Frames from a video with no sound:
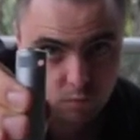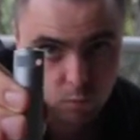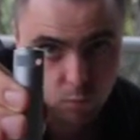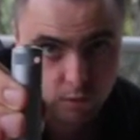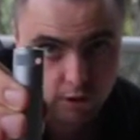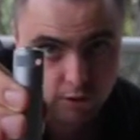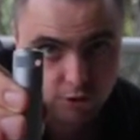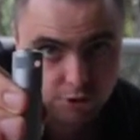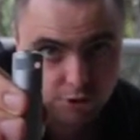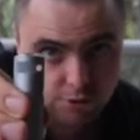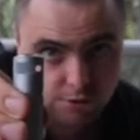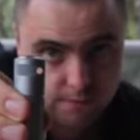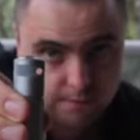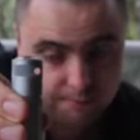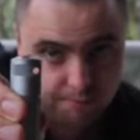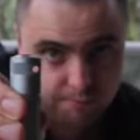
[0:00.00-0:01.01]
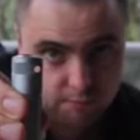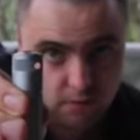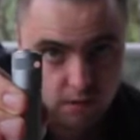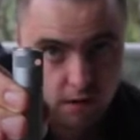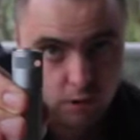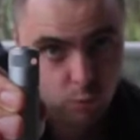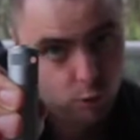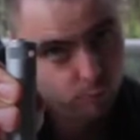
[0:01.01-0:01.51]
which
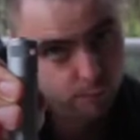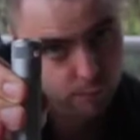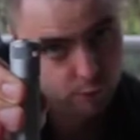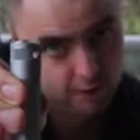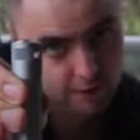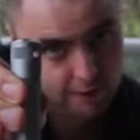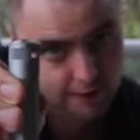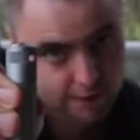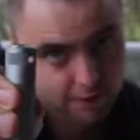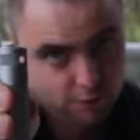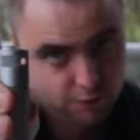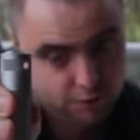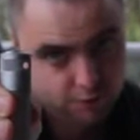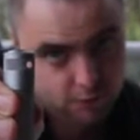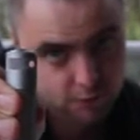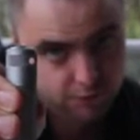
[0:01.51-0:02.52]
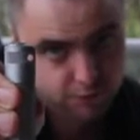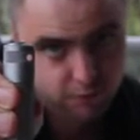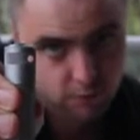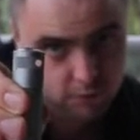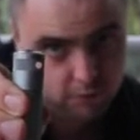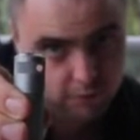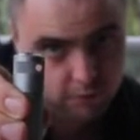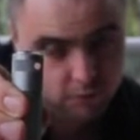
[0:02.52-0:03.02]
I will be putting a lanyard through as
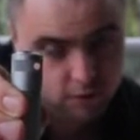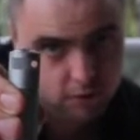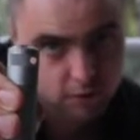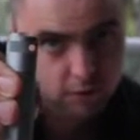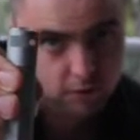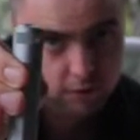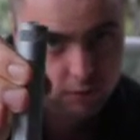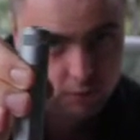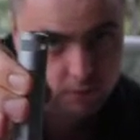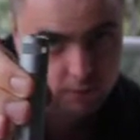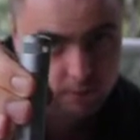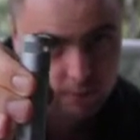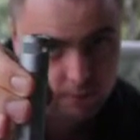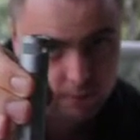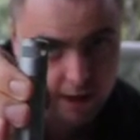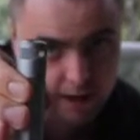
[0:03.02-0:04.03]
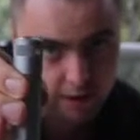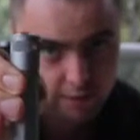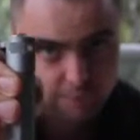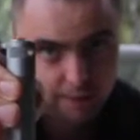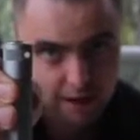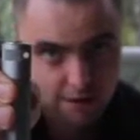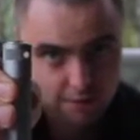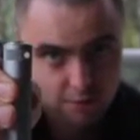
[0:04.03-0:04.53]
soon as I've got a new Hank
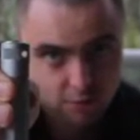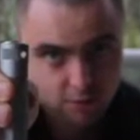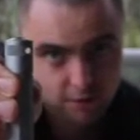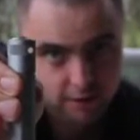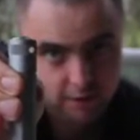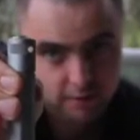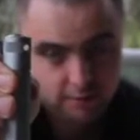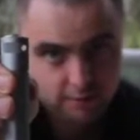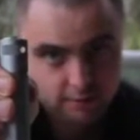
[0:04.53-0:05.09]
paracord in,